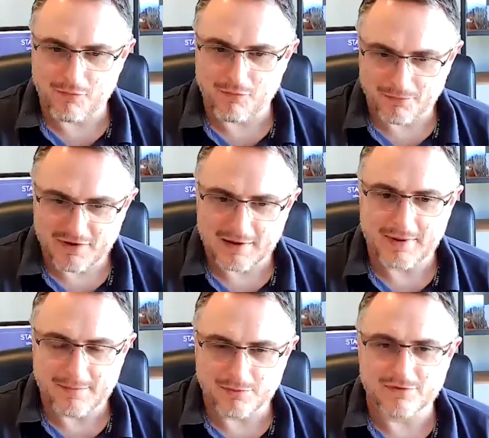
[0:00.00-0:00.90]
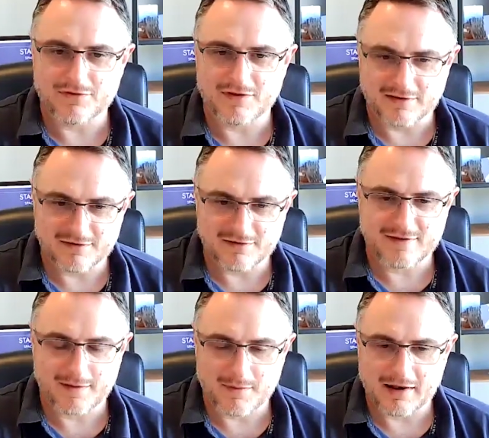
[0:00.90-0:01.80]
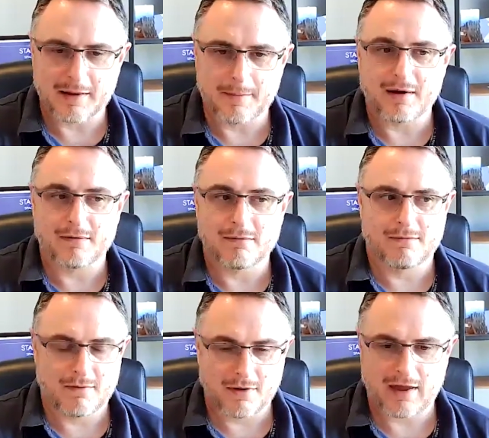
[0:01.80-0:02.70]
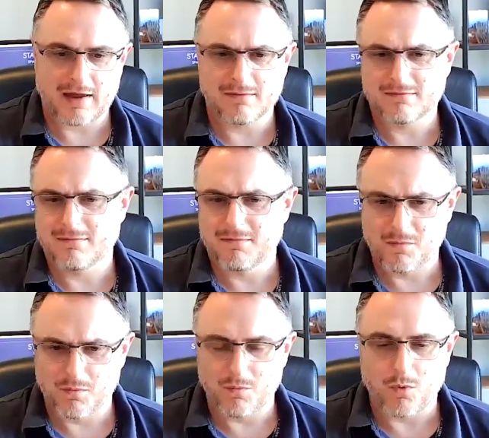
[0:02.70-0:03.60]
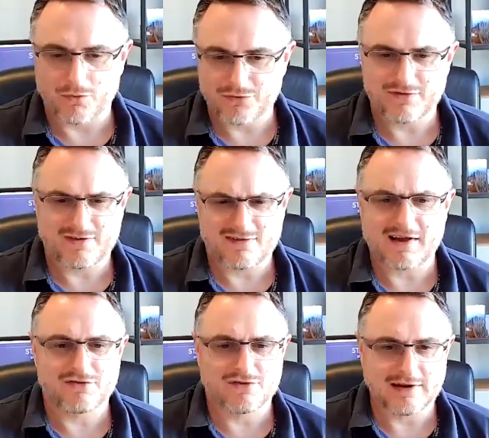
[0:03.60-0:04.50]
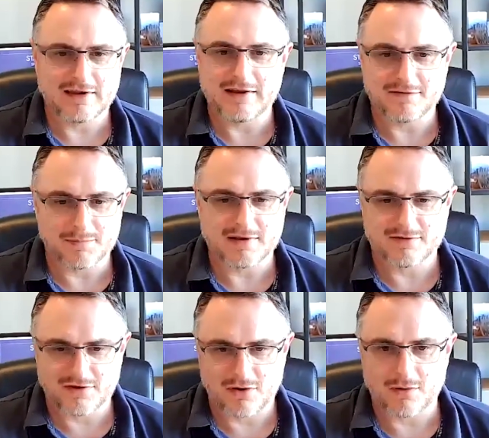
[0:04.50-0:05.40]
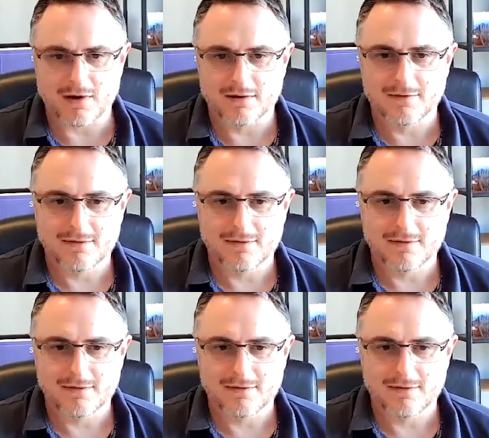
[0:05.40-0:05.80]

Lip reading: prompting people to think systemically about, okay, what does this actually need to be secure?